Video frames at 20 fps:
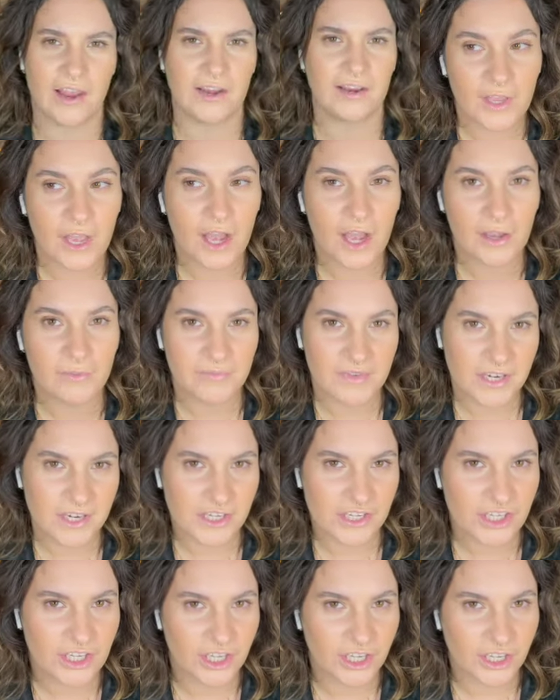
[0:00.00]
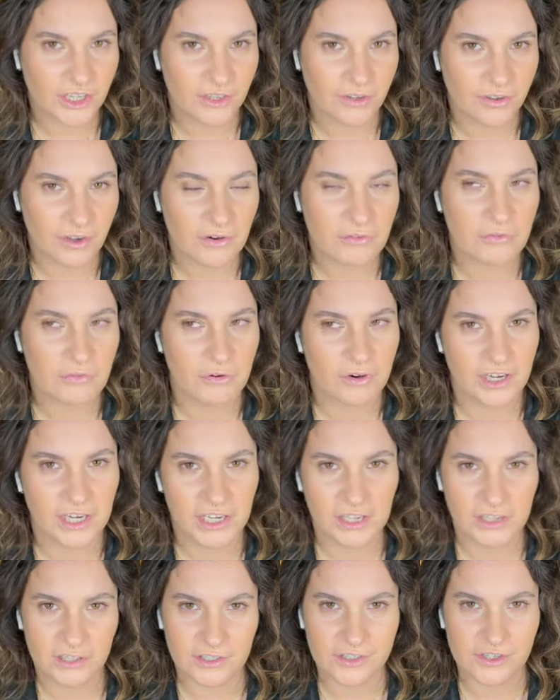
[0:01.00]
I'm going to show you a really
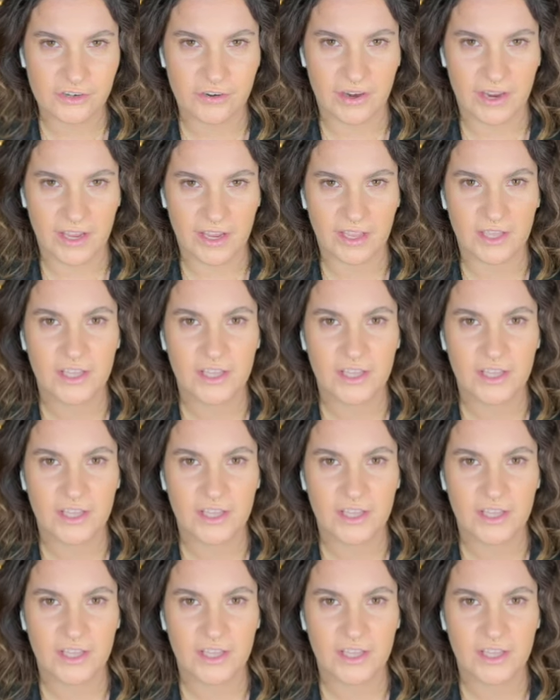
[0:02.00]
good trick